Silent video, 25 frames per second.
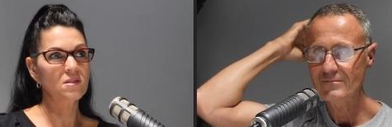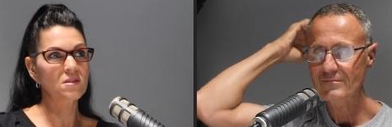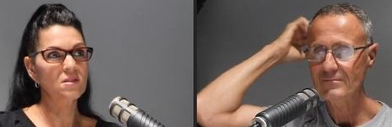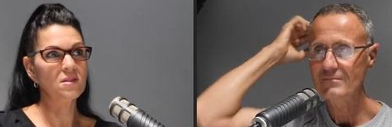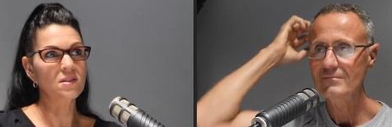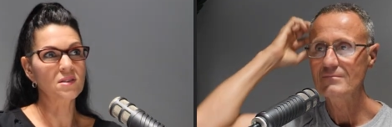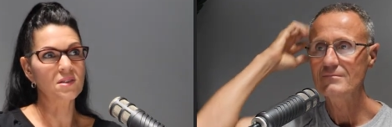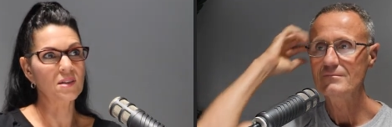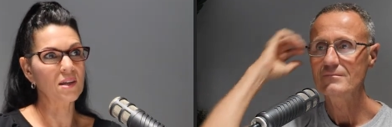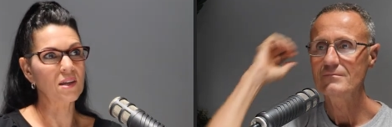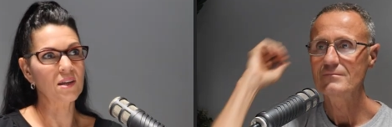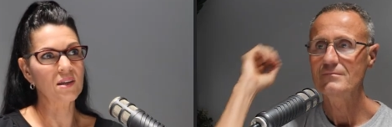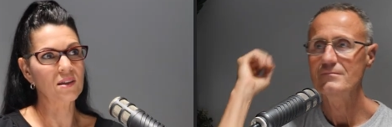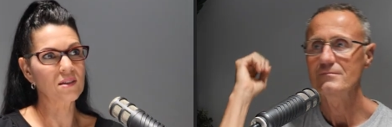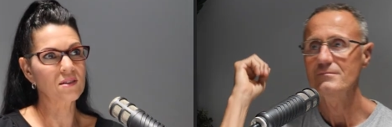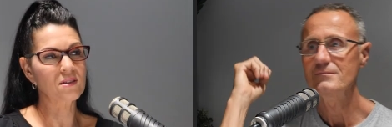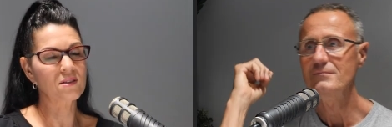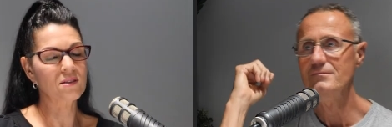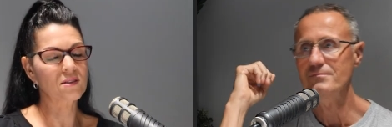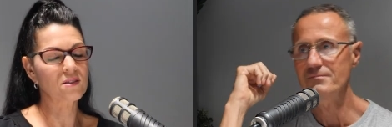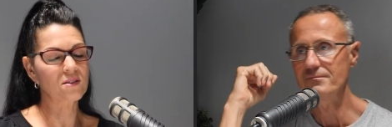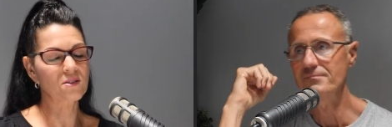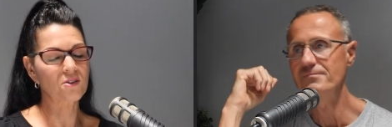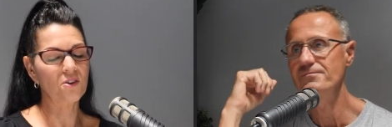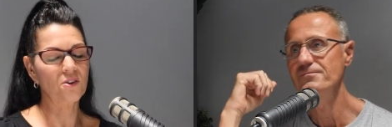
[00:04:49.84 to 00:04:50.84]
Speaker 1: disease.
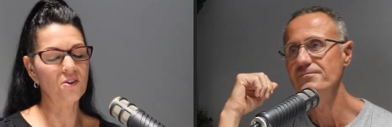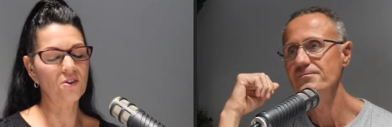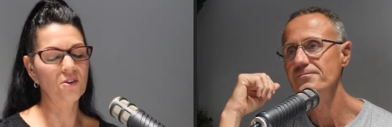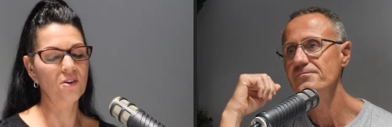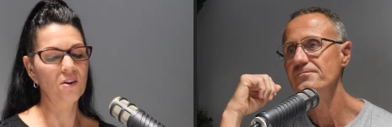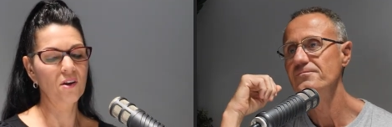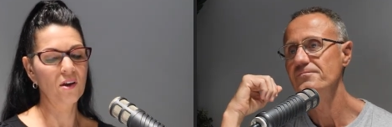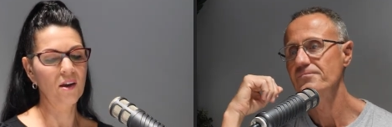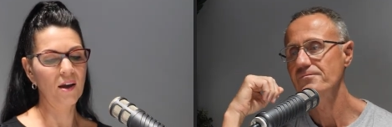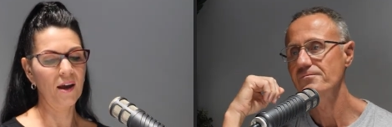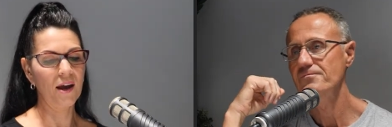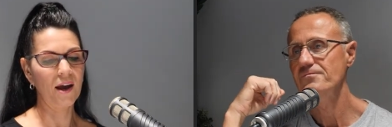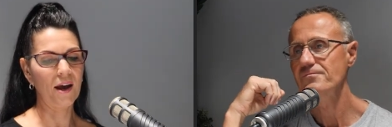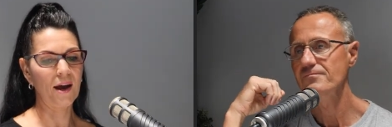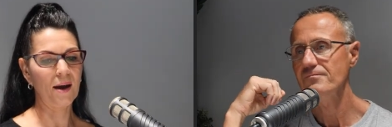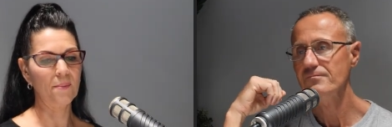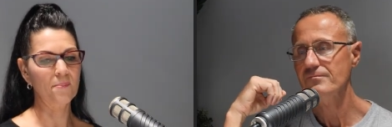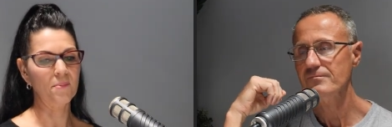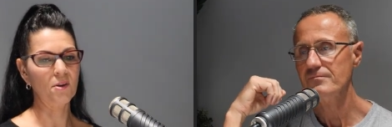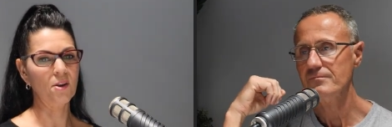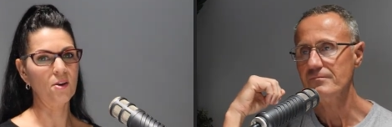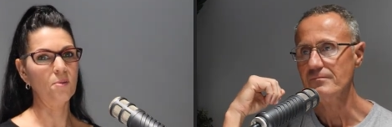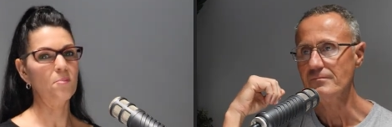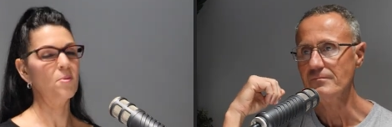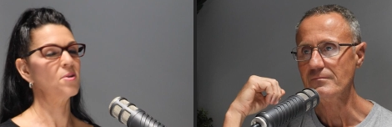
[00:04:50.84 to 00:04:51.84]
So,
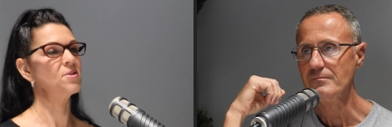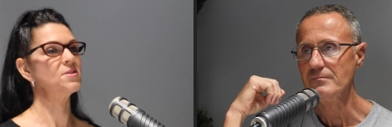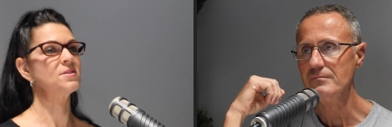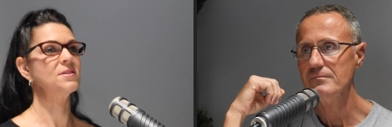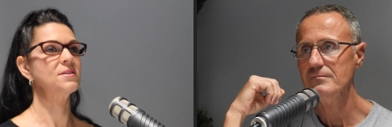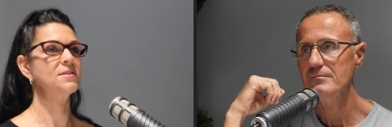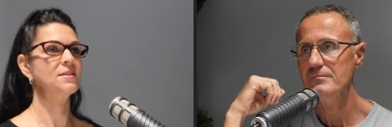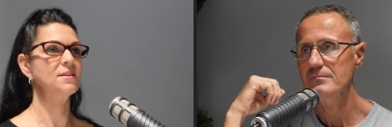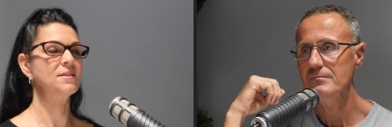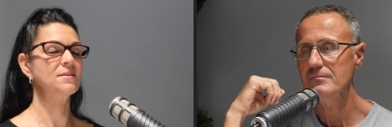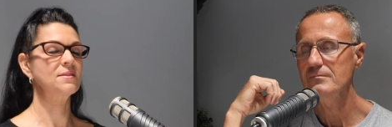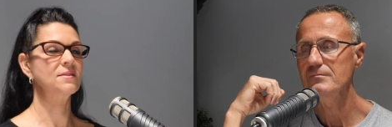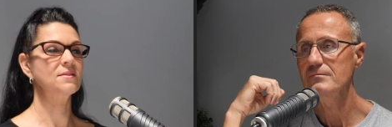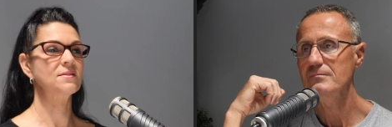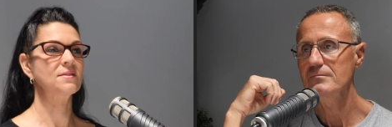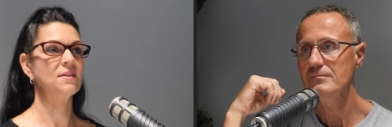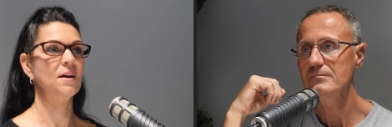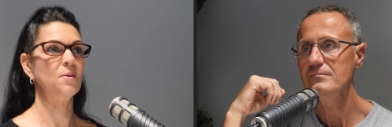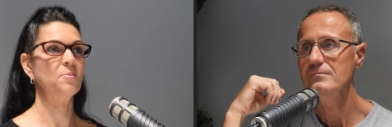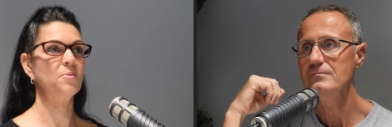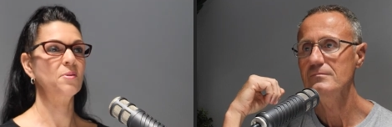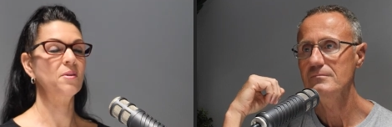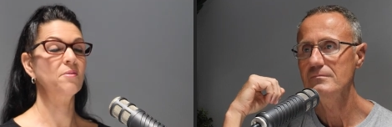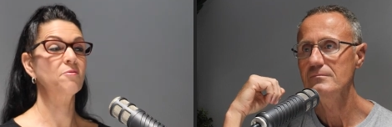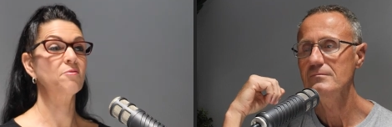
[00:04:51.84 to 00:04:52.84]
um, you know, most diseases
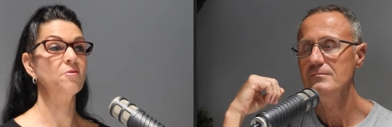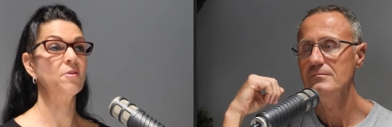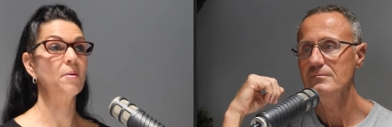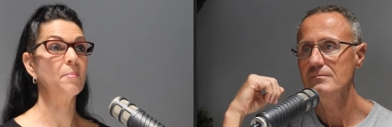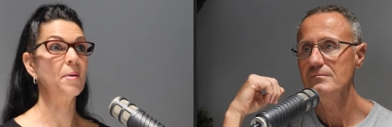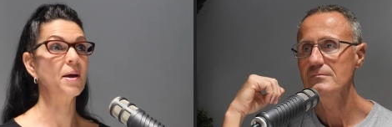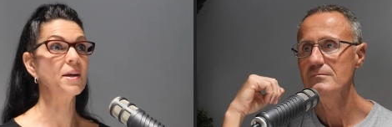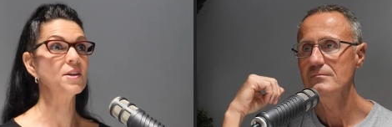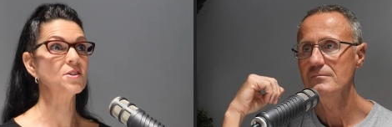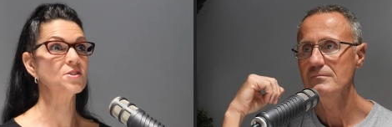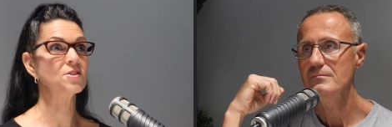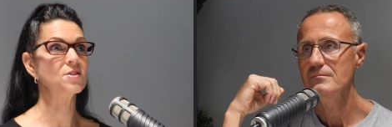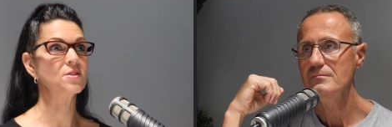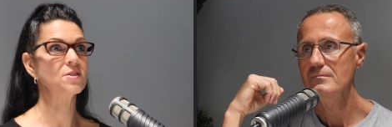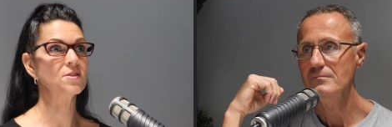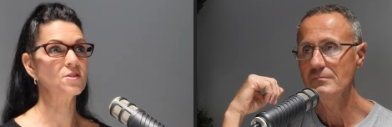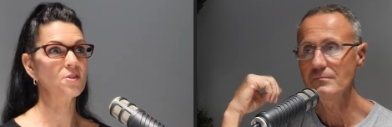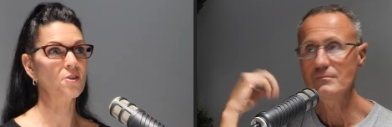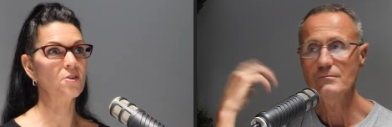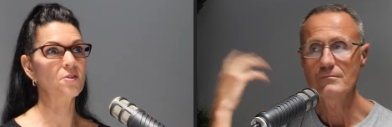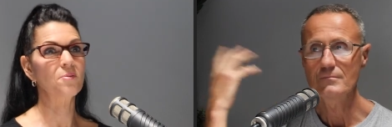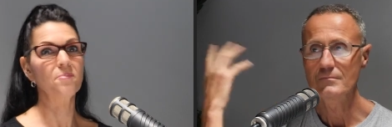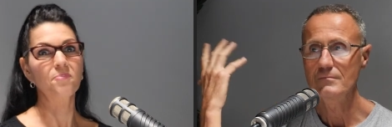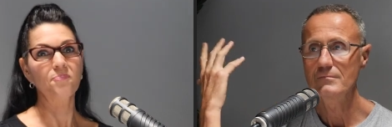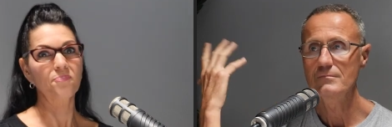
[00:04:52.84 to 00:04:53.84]
start with inflammation.
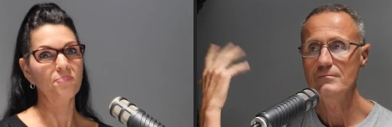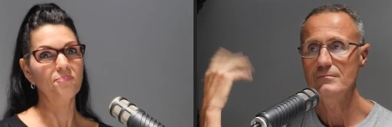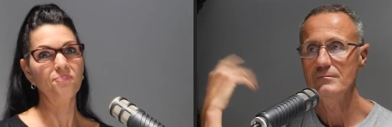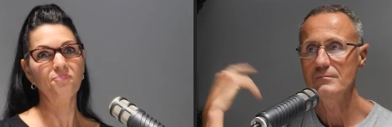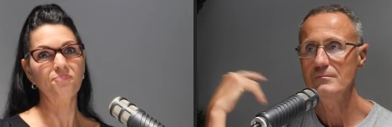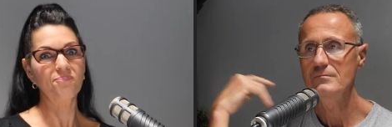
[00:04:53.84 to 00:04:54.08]
So, mm.